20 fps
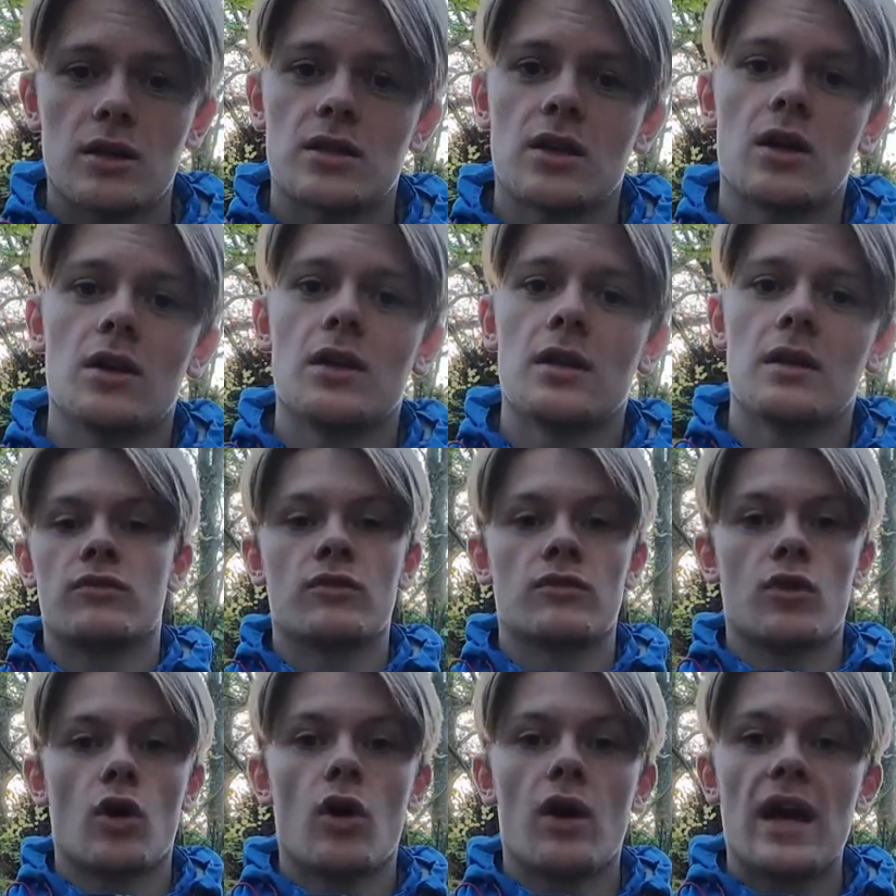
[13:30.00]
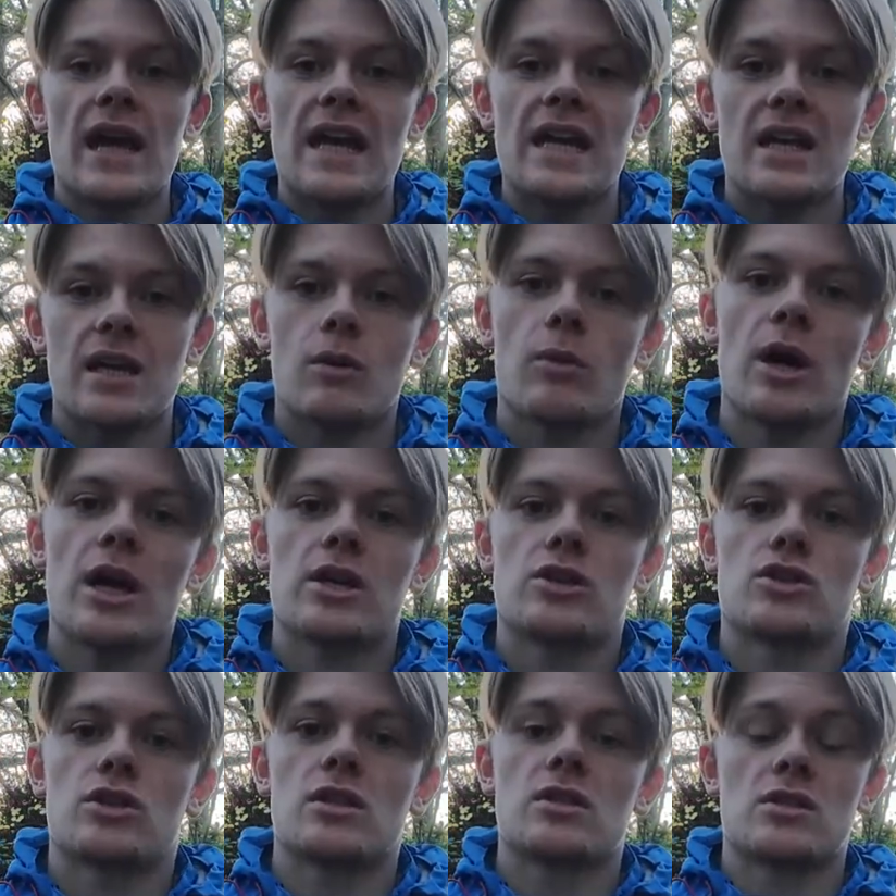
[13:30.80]
a ton. If you've got any
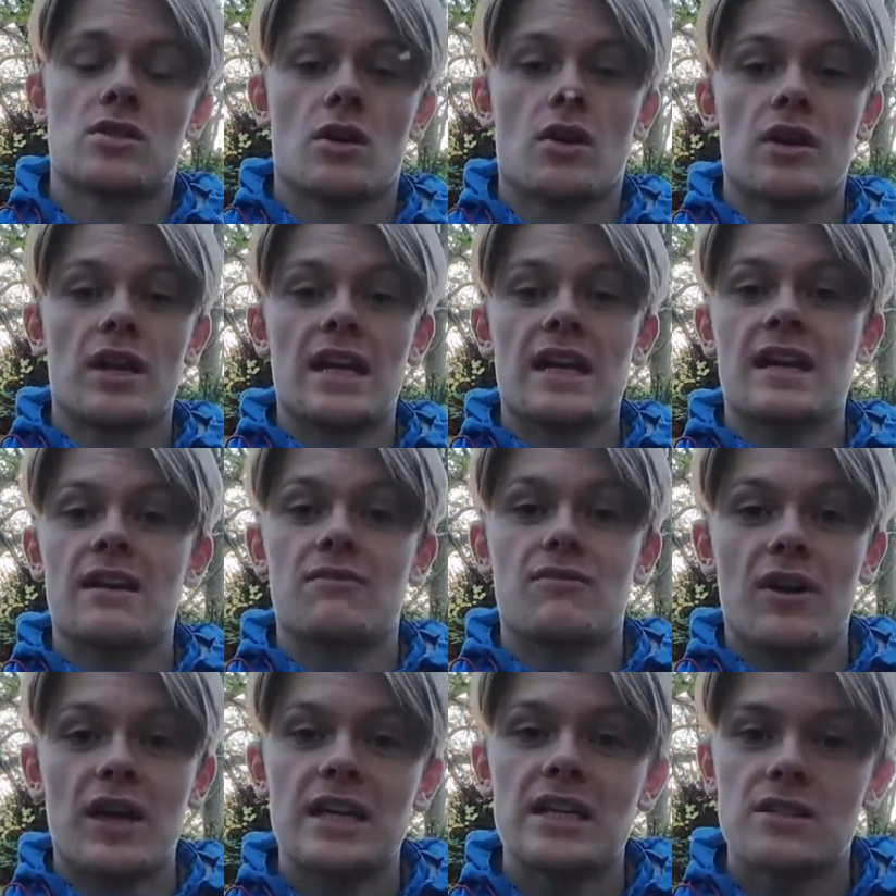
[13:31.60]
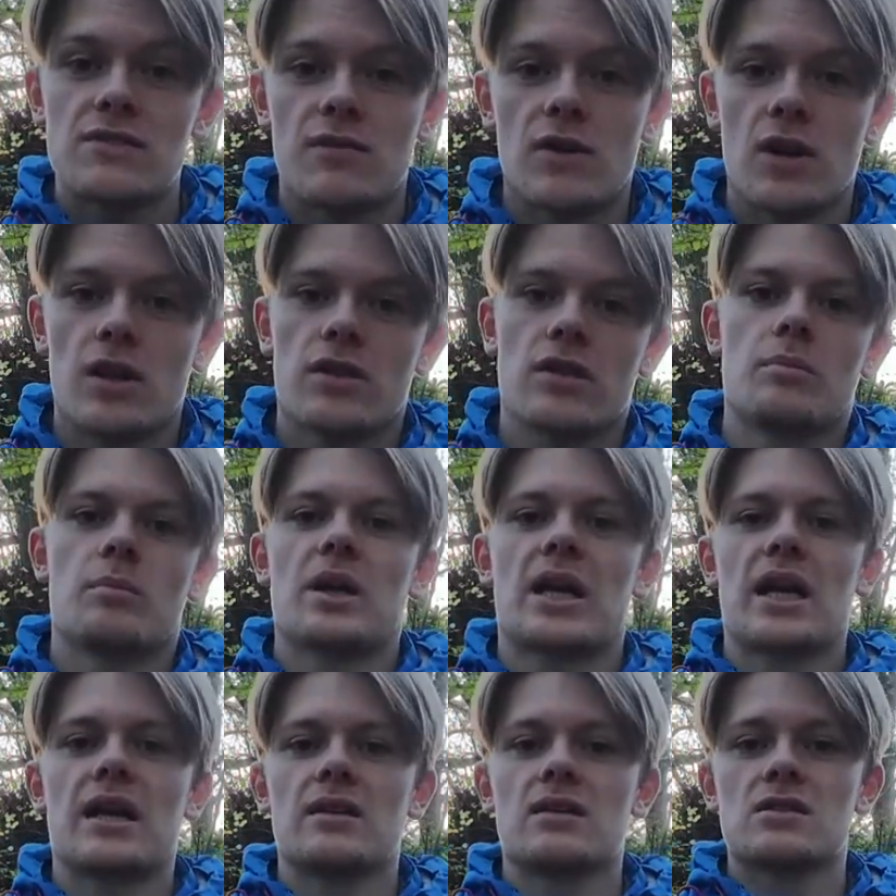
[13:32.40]
questions or any advice for other
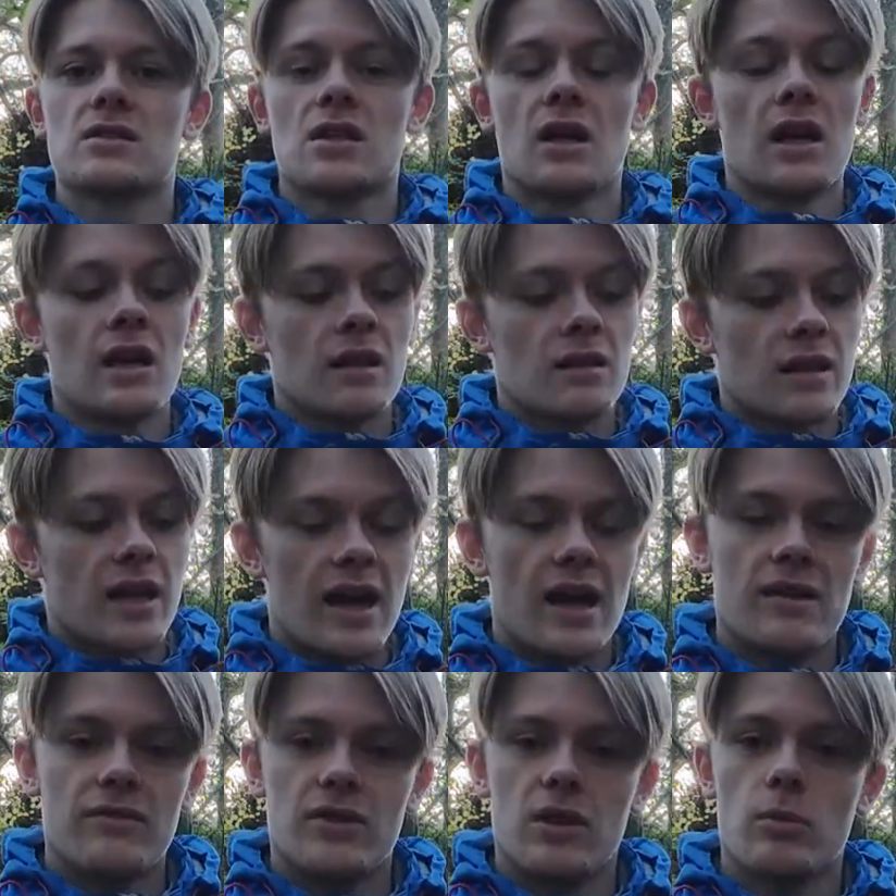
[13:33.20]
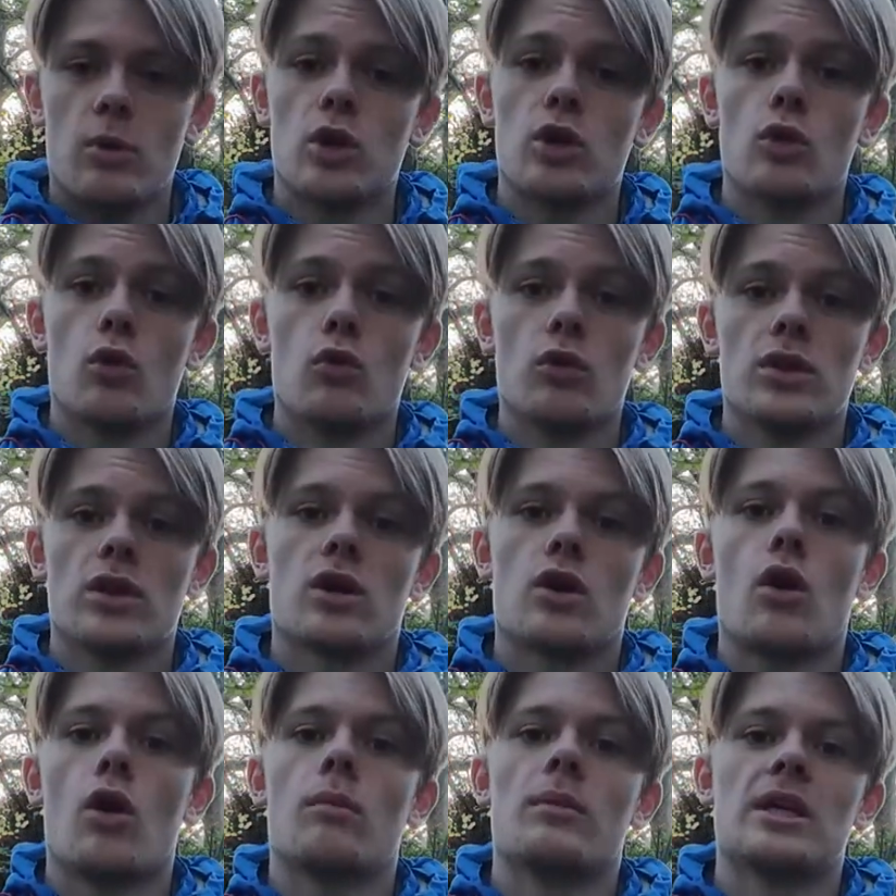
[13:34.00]
beginners, let everyone know in the
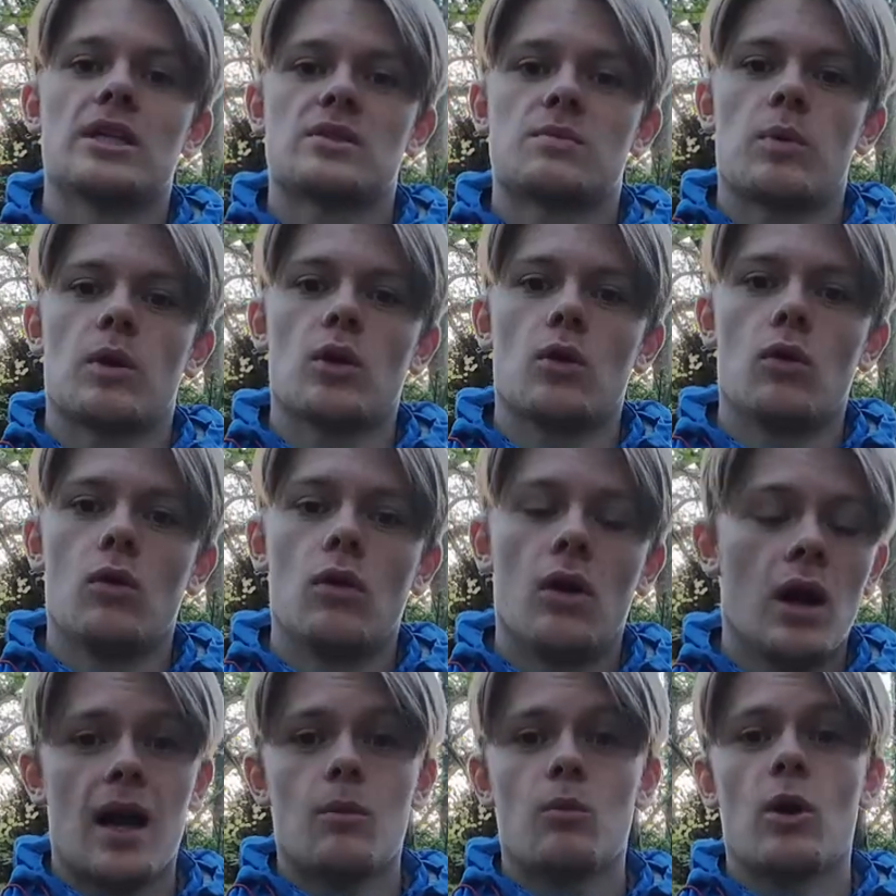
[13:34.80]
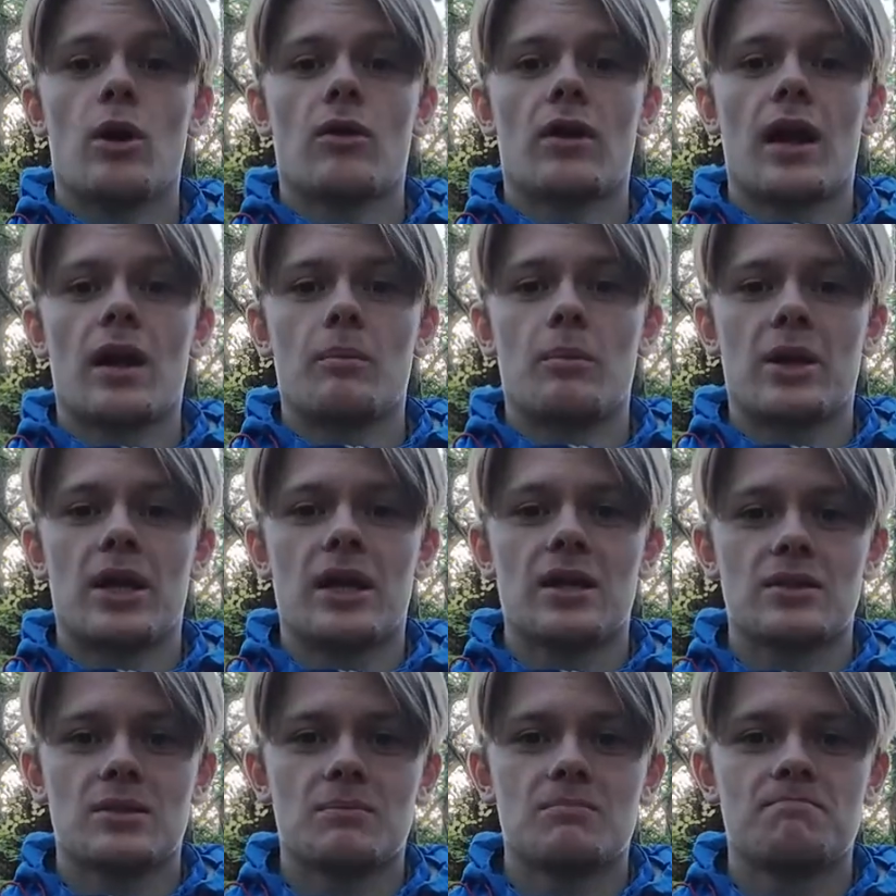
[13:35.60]
comments below. I'm Wild Camping
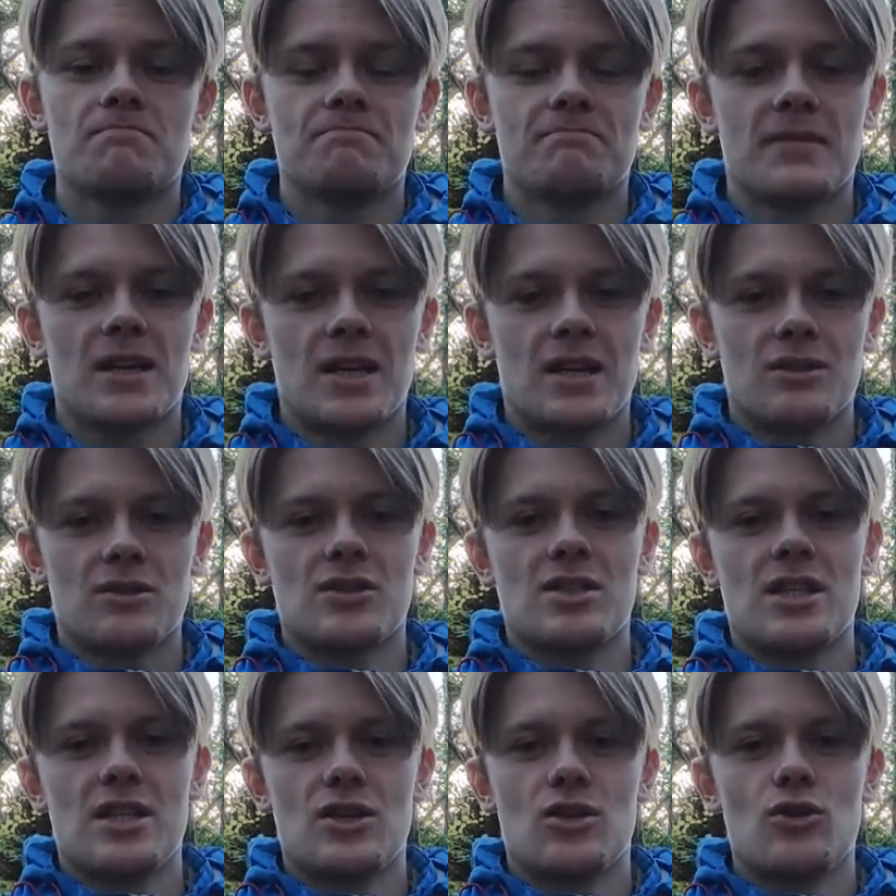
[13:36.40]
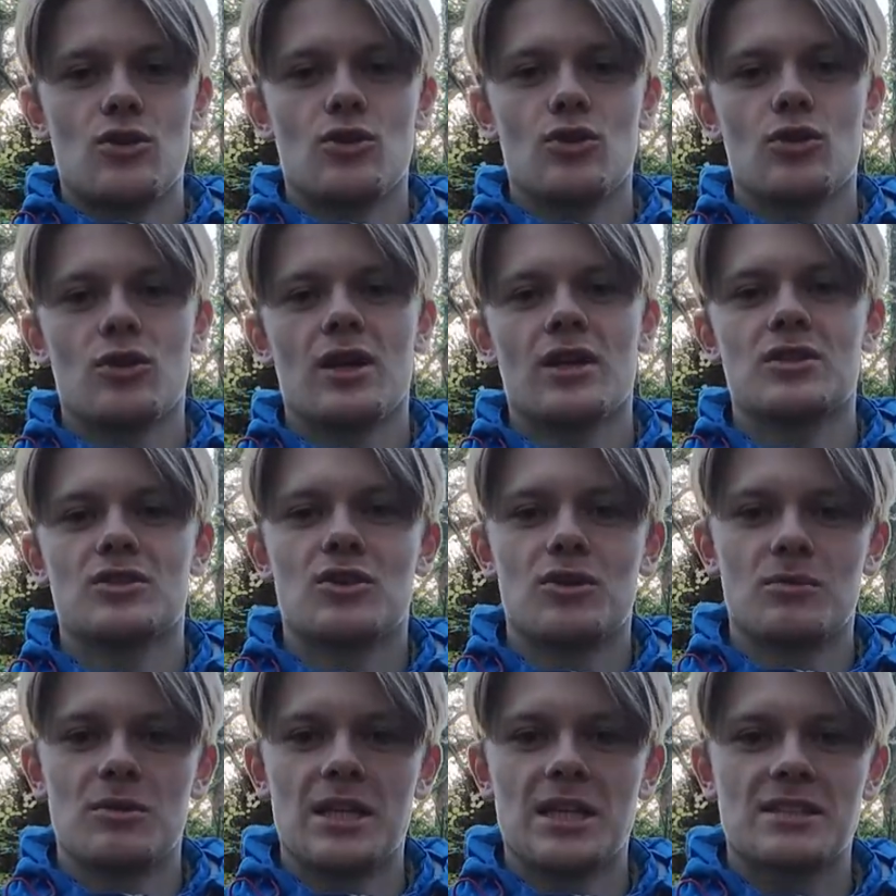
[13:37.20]
Adam, and I'll see you in
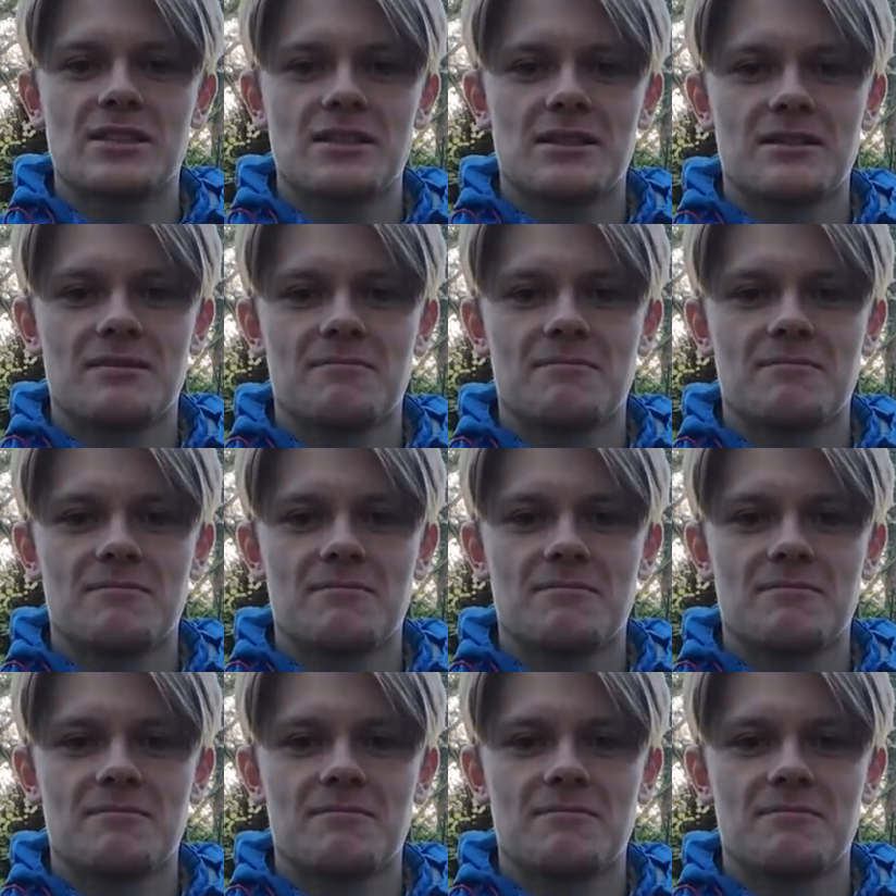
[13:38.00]
2 weeks.